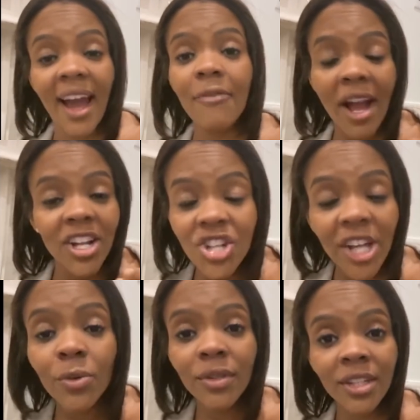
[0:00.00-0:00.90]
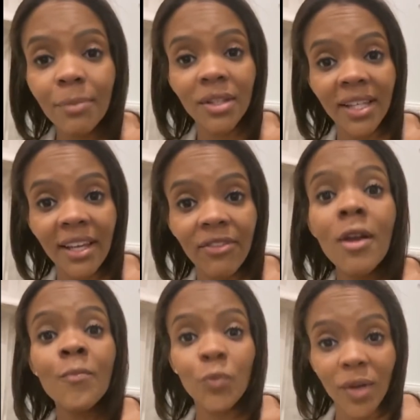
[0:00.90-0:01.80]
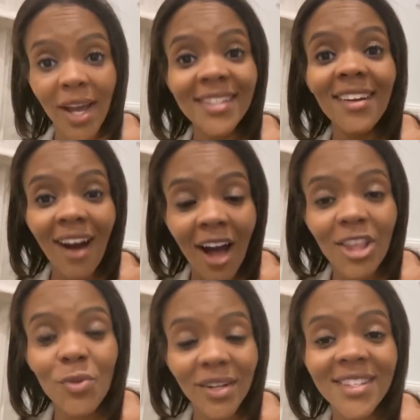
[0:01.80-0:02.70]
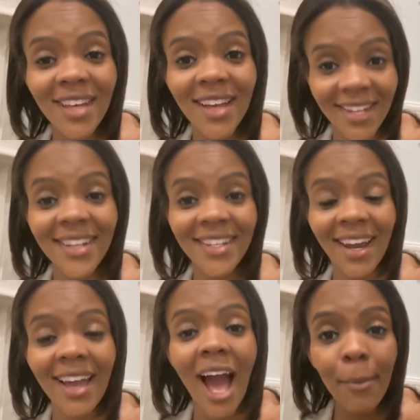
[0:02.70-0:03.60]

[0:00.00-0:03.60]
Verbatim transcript: I, I genuinely believe when I said Hollywood is satanic,